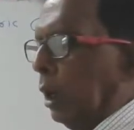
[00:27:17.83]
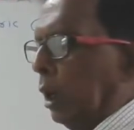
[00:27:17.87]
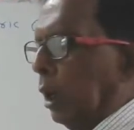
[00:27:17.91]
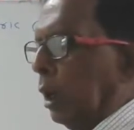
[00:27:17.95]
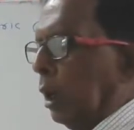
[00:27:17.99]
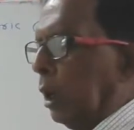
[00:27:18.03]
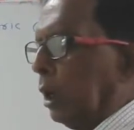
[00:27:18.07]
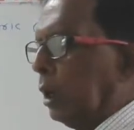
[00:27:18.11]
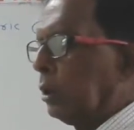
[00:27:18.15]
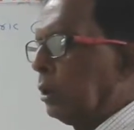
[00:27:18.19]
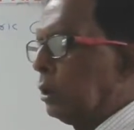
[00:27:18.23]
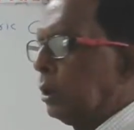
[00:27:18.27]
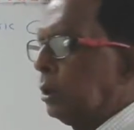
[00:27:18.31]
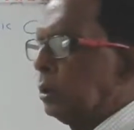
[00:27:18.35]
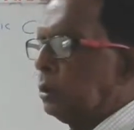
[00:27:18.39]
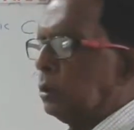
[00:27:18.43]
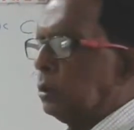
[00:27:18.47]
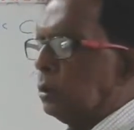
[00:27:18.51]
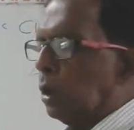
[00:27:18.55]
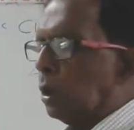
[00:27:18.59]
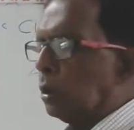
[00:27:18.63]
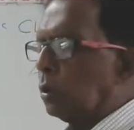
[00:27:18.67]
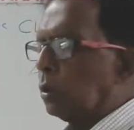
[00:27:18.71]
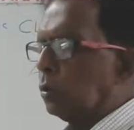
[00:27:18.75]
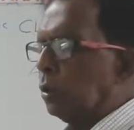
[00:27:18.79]
It is
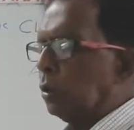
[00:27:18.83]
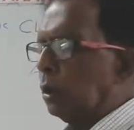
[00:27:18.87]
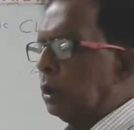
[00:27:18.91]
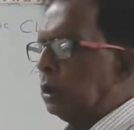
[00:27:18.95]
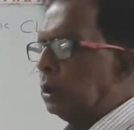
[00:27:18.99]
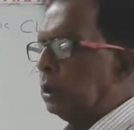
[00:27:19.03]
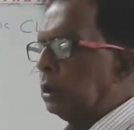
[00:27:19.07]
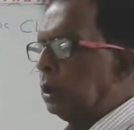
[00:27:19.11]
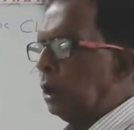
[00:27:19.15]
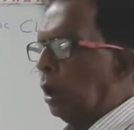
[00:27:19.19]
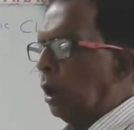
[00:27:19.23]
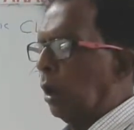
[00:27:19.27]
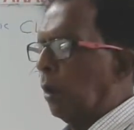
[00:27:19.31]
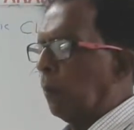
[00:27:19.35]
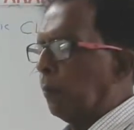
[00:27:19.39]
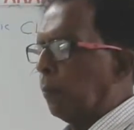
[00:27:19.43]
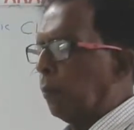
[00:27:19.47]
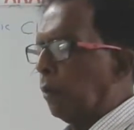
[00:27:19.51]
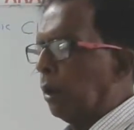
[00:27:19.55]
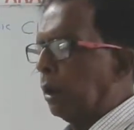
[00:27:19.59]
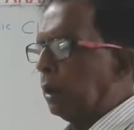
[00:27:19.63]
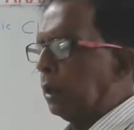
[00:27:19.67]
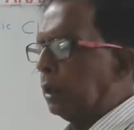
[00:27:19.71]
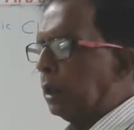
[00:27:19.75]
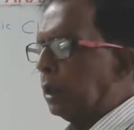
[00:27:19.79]
not going in
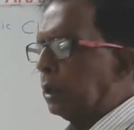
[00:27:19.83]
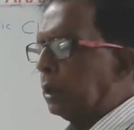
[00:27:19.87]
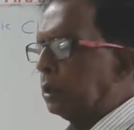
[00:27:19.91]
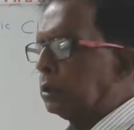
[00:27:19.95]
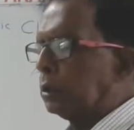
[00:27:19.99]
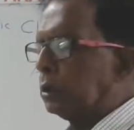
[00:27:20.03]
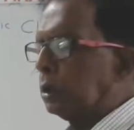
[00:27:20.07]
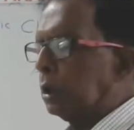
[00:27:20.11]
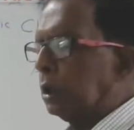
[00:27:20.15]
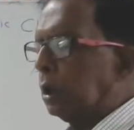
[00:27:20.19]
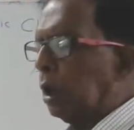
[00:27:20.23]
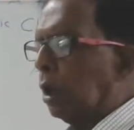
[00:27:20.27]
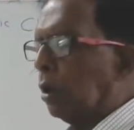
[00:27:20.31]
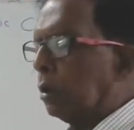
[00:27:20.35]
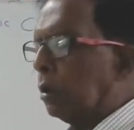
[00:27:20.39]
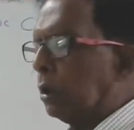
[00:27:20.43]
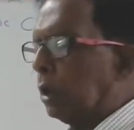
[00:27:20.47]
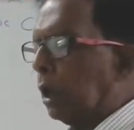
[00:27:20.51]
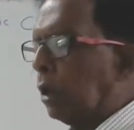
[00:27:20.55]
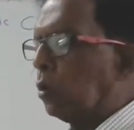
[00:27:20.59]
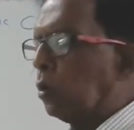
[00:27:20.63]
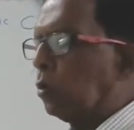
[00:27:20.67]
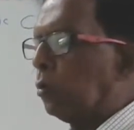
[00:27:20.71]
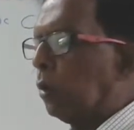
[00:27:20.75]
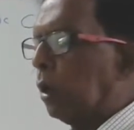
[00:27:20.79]
upward direction or
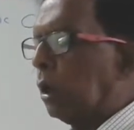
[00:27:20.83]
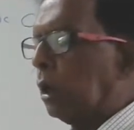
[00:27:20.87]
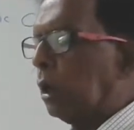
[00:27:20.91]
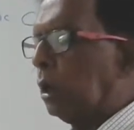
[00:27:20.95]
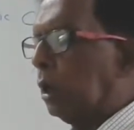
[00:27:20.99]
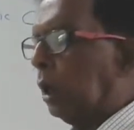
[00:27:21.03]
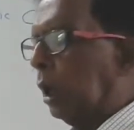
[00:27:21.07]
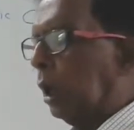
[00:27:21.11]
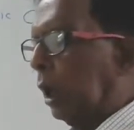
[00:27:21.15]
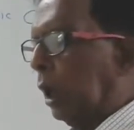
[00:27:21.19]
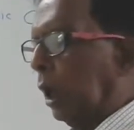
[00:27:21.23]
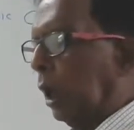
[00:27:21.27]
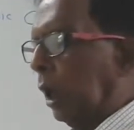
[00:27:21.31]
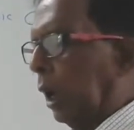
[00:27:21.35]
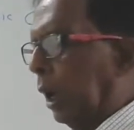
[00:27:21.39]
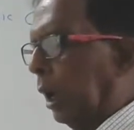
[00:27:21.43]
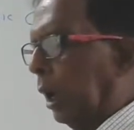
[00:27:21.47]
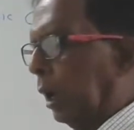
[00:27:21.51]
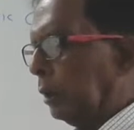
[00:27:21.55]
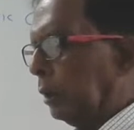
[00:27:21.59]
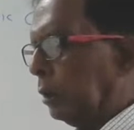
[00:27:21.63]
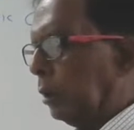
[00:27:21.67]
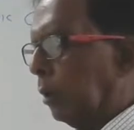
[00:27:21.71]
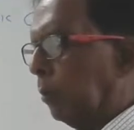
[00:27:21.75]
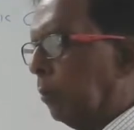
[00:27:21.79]
downward,
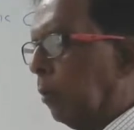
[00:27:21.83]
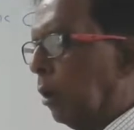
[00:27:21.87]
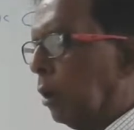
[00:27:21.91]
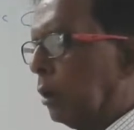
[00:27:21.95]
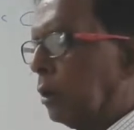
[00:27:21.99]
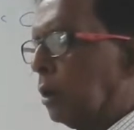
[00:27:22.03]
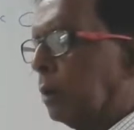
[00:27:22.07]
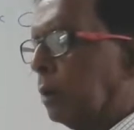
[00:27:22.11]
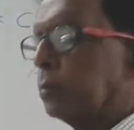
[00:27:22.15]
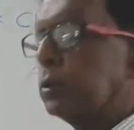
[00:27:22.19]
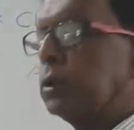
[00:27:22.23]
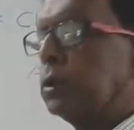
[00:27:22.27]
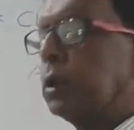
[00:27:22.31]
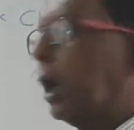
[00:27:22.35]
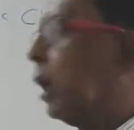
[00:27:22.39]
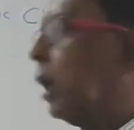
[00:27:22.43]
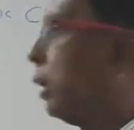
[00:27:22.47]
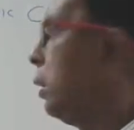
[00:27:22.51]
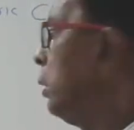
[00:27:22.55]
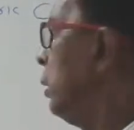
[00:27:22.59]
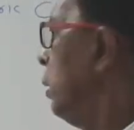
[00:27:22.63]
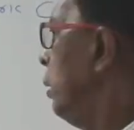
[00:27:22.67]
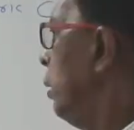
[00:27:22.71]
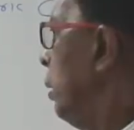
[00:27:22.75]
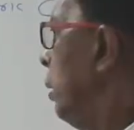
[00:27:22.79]
and the bottom side
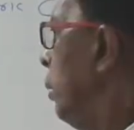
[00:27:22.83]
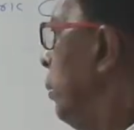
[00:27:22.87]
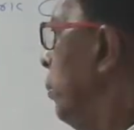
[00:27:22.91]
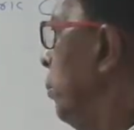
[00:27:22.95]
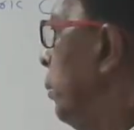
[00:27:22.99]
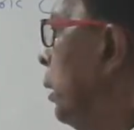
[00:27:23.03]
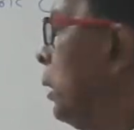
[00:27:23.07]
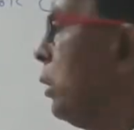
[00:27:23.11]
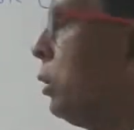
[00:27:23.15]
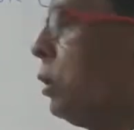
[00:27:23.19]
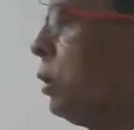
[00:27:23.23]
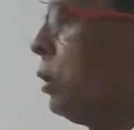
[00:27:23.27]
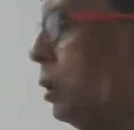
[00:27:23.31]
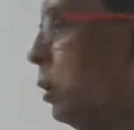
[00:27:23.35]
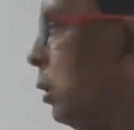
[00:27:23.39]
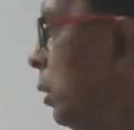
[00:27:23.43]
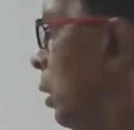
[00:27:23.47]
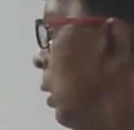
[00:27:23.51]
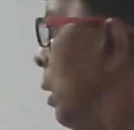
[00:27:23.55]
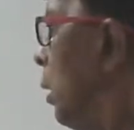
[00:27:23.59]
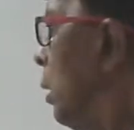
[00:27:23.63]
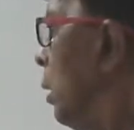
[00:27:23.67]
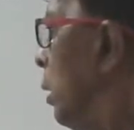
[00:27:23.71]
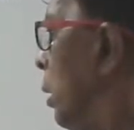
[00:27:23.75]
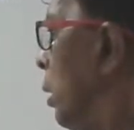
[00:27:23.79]
means
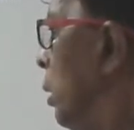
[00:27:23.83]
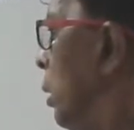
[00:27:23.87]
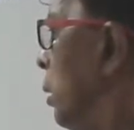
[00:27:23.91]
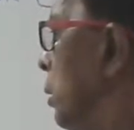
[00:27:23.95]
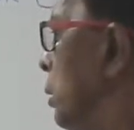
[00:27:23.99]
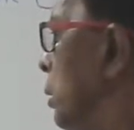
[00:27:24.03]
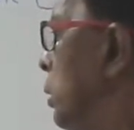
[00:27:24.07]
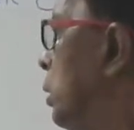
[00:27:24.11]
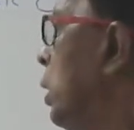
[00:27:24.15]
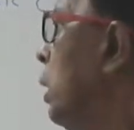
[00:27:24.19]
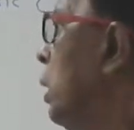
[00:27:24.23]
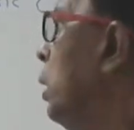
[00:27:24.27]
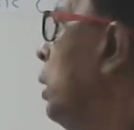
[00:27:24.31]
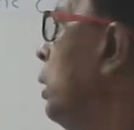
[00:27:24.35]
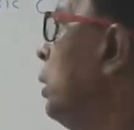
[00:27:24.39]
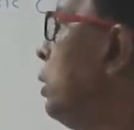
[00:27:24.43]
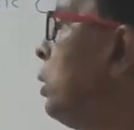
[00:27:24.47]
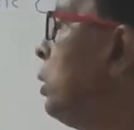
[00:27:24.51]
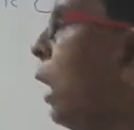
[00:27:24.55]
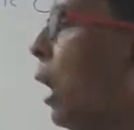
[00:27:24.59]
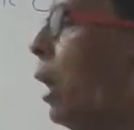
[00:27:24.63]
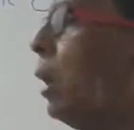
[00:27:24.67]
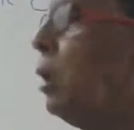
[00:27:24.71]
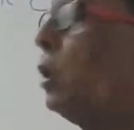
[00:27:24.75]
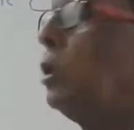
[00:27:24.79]
CD
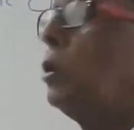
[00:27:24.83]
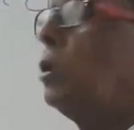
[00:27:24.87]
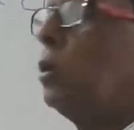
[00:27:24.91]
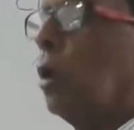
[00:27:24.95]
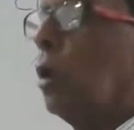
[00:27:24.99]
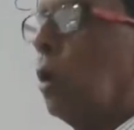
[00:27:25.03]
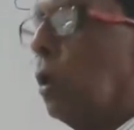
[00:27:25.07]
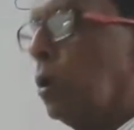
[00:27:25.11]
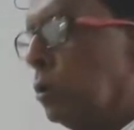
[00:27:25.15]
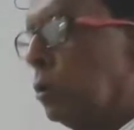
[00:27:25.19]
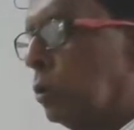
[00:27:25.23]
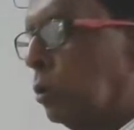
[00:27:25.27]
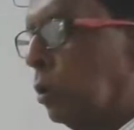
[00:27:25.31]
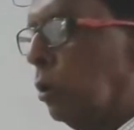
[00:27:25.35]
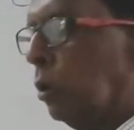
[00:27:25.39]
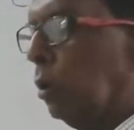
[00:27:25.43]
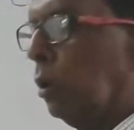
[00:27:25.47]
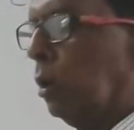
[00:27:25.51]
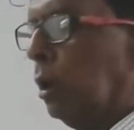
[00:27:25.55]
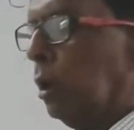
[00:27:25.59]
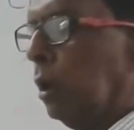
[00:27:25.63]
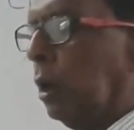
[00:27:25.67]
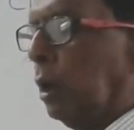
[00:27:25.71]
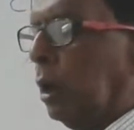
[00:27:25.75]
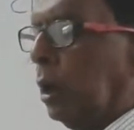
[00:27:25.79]
side is also
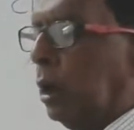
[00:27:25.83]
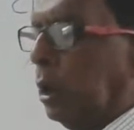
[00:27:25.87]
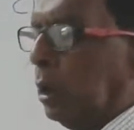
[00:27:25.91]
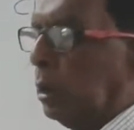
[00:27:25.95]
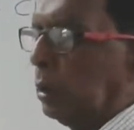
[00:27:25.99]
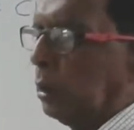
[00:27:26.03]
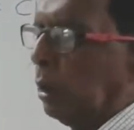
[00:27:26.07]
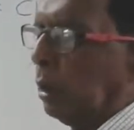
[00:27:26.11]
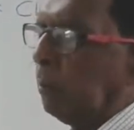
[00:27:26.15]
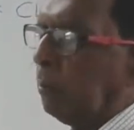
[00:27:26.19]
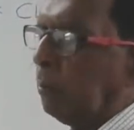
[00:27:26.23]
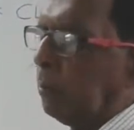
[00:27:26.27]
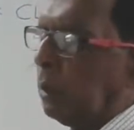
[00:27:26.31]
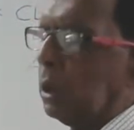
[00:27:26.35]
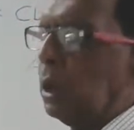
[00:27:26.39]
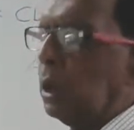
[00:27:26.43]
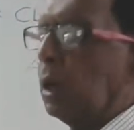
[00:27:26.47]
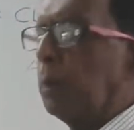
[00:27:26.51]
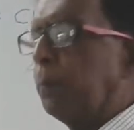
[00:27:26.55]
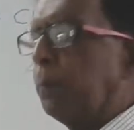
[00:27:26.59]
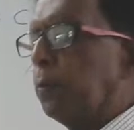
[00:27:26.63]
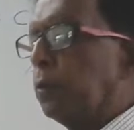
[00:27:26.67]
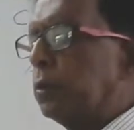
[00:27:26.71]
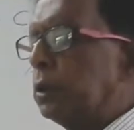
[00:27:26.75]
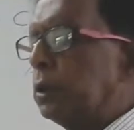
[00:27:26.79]
in the middle
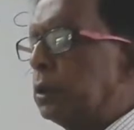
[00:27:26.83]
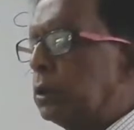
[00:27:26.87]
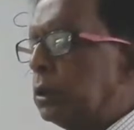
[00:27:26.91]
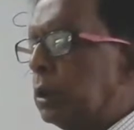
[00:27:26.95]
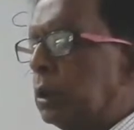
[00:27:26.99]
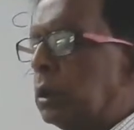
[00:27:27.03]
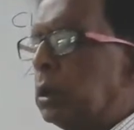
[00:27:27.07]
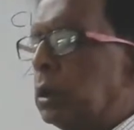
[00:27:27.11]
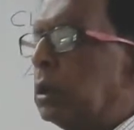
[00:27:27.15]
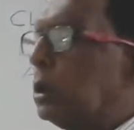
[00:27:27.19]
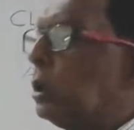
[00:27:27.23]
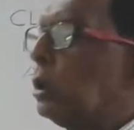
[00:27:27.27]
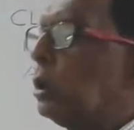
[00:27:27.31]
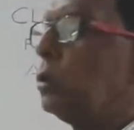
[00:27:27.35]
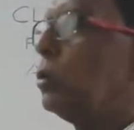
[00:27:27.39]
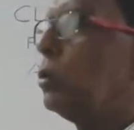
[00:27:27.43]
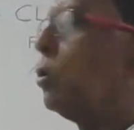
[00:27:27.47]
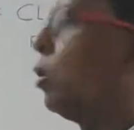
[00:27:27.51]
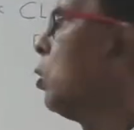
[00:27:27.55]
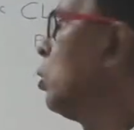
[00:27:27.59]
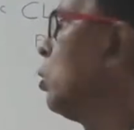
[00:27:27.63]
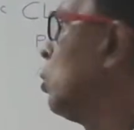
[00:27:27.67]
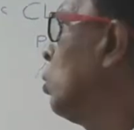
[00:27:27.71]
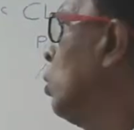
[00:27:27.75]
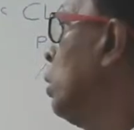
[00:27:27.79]
position. It is
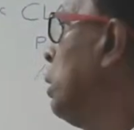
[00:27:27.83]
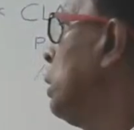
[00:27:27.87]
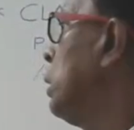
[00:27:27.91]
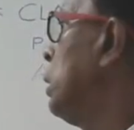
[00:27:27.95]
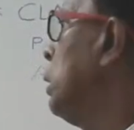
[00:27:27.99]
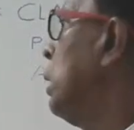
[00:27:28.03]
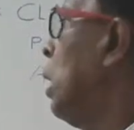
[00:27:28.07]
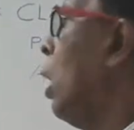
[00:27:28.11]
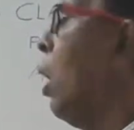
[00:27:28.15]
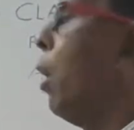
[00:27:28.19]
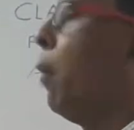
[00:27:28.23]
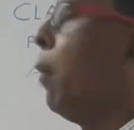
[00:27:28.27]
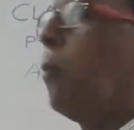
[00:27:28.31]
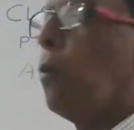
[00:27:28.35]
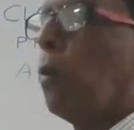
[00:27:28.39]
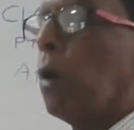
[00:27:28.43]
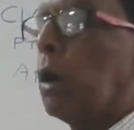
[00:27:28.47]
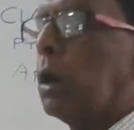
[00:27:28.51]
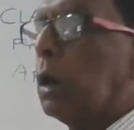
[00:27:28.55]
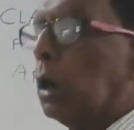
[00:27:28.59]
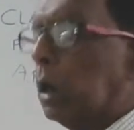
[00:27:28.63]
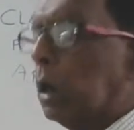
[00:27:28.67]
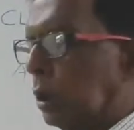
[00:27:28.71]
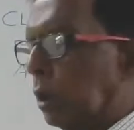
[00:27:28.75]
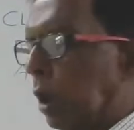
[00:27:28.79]
not going in
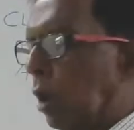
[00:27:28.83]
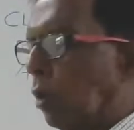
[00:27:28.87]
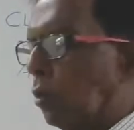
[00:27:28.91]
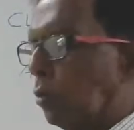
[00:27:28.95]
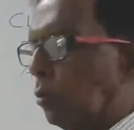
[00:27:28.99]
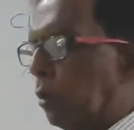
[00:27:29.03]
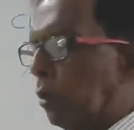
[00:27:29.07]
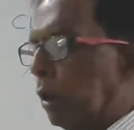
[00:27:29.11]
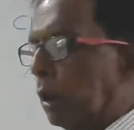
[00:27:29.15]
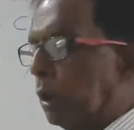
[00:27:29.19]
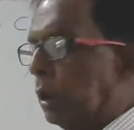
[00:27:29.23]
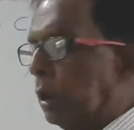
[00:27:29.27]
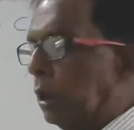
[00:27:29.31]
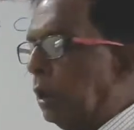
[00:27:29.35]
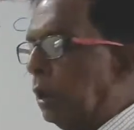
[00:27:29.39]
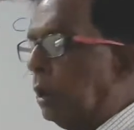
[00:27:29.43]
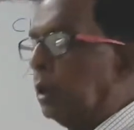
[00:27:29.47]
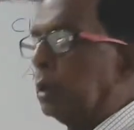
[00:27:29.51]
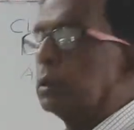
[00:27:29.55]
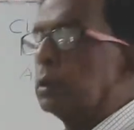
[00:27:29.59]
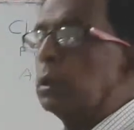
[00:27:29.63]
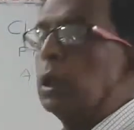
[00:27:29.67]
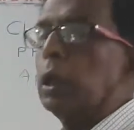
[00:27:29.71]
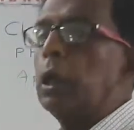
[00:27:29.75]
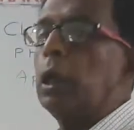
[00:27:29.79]
upward or downward.
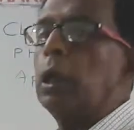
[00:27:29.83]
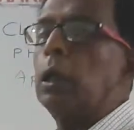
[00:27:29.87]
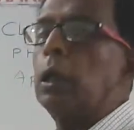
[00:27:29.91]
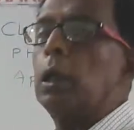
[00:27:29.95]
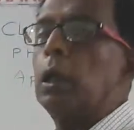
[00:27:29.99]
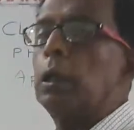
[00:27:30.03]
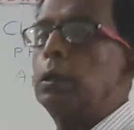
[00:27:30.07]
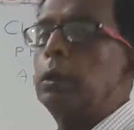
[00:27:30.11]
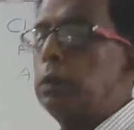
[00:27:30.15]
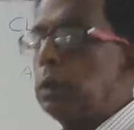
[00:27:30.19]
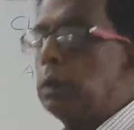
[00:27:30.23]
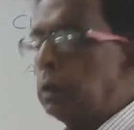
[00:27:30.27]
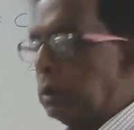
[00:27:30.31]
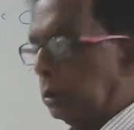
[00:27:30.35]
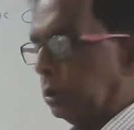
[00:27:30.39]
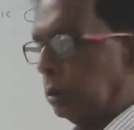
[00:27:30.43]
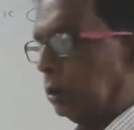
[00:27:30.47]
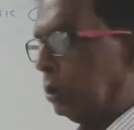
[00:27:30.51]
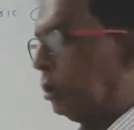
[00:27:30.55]
The energy is